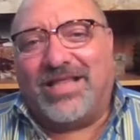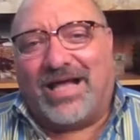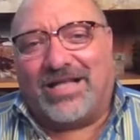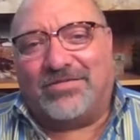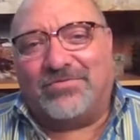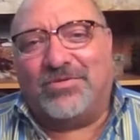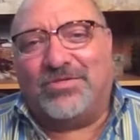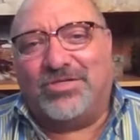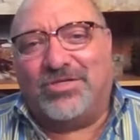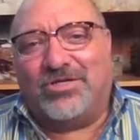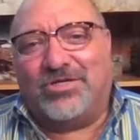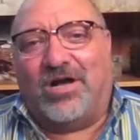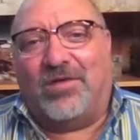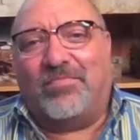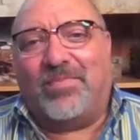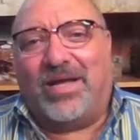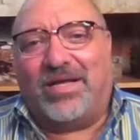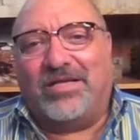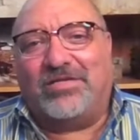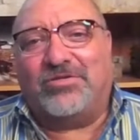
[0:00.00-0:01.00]
That's what you
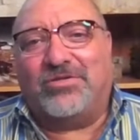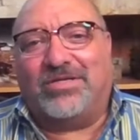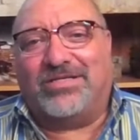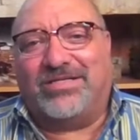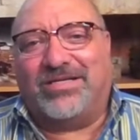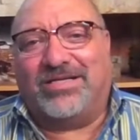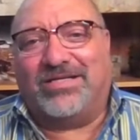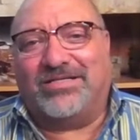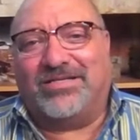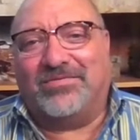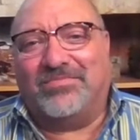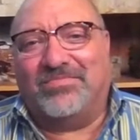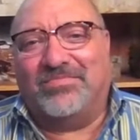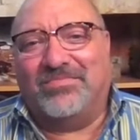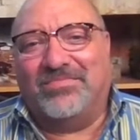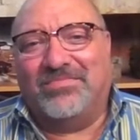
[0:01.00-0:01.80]
call patriotism.